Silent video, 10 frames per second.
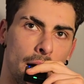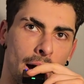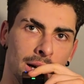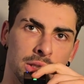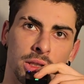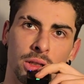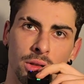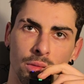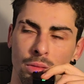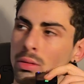
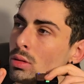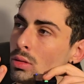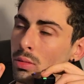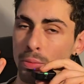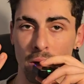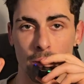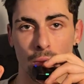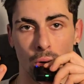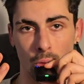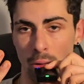Asking
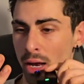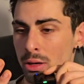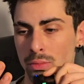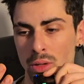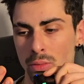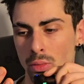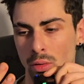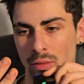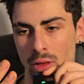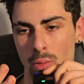people, random people,
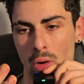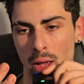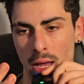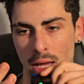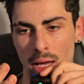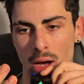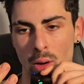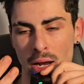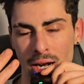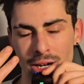if they want to hang
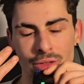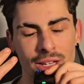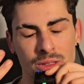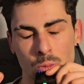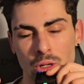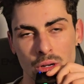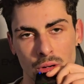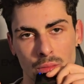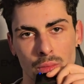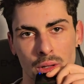out. And I know that's
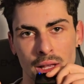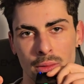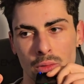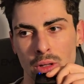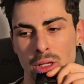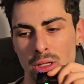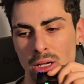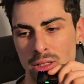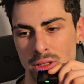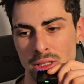weird, but that really
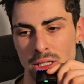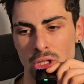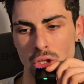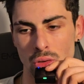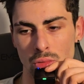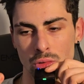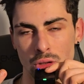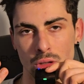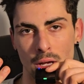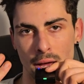does teach you
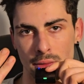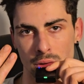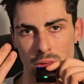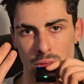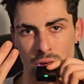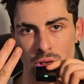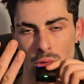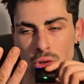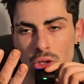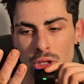how to
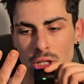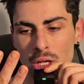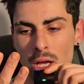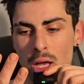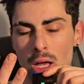socially